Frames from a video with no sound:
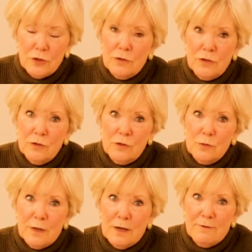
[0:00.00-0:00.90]
can use
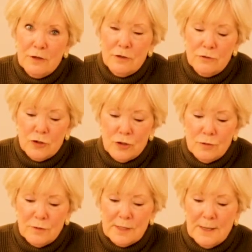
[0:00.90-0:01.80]
whatever you
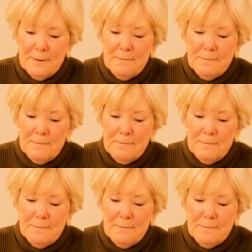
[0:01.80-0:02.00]
choose.